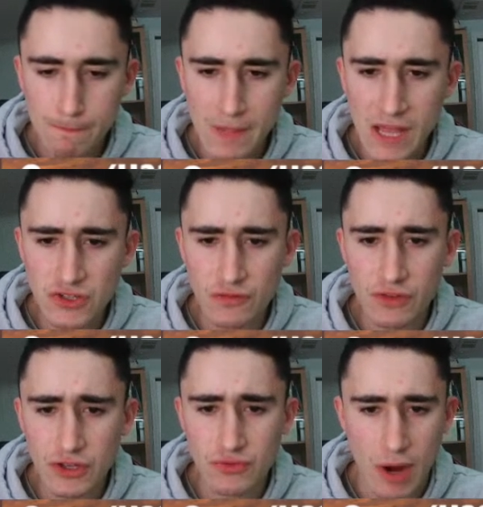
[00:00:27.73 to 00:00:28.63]
And so for
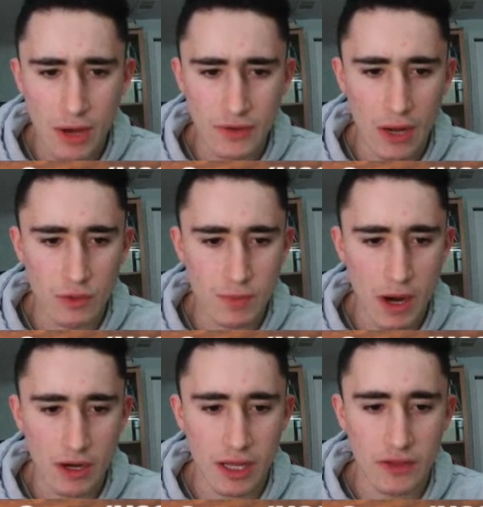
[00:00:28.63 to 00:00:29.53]
this round, I was
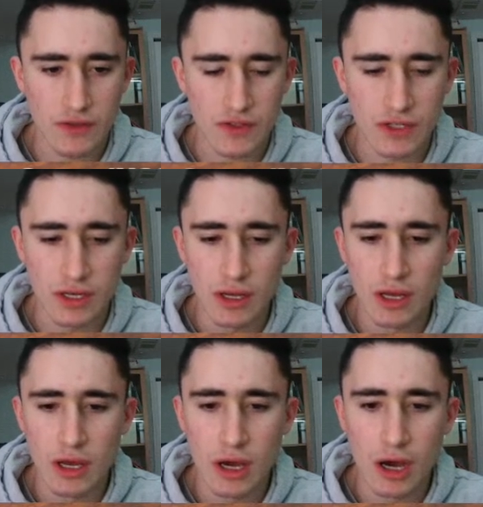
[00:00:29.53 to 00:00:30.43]
paired against
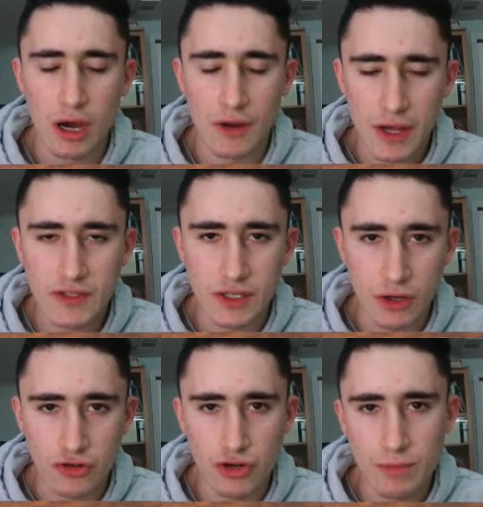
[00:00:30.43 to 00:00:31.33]
a
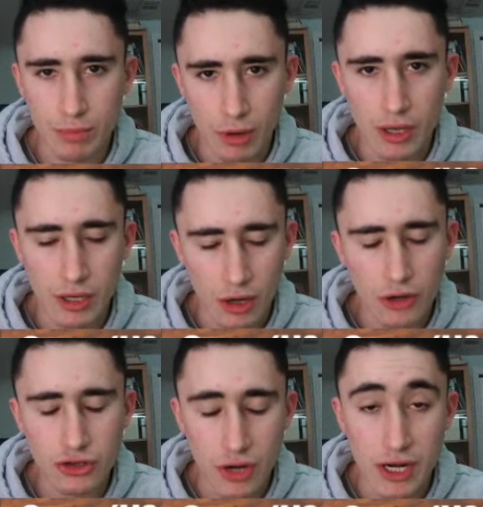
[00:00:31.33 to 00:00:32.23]
1900, but an
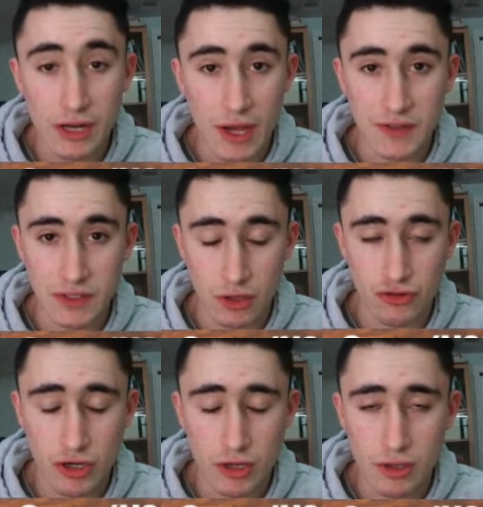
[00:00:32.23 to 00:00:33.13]
underrated
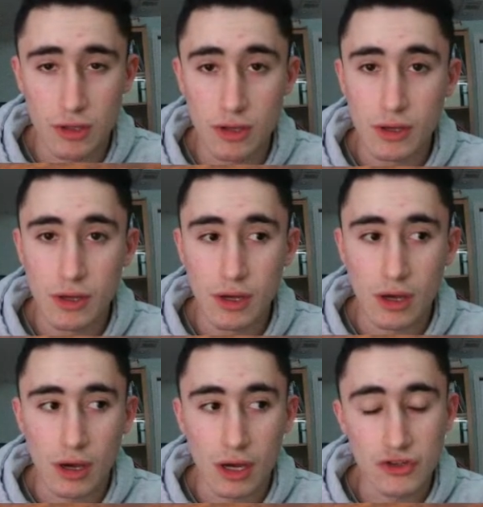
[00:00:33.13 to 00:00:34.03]
1900.
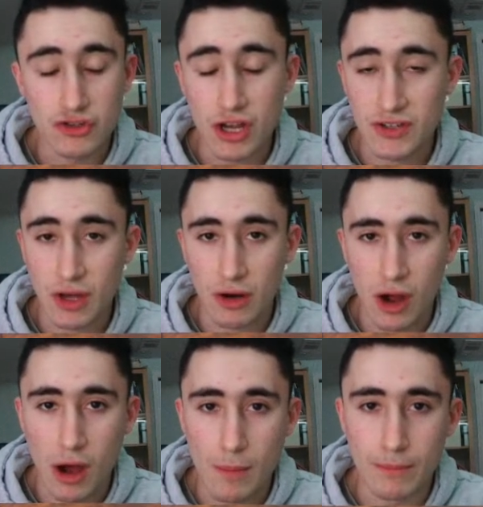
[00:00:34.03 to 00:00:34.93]
His
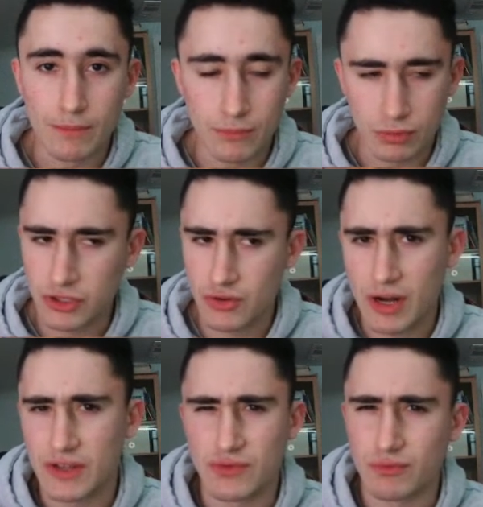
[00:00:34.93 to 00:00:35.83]
chess.com blitz rating
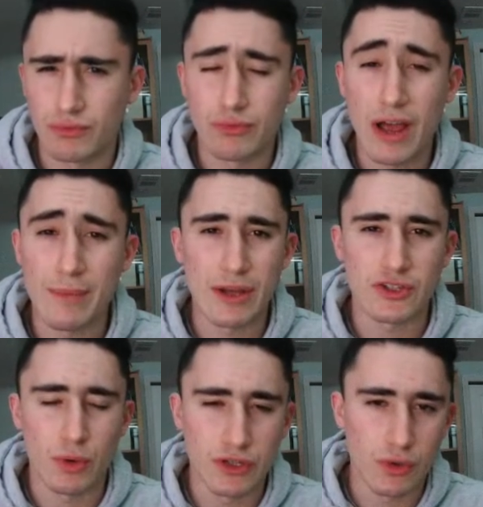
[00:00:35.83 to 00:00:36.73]
is around about
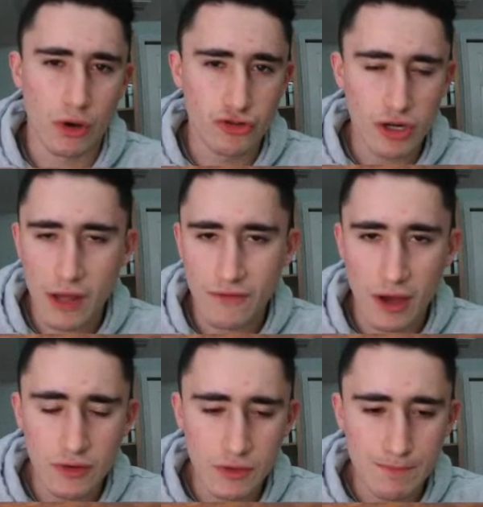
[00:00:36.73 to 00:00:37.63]
2200, I found.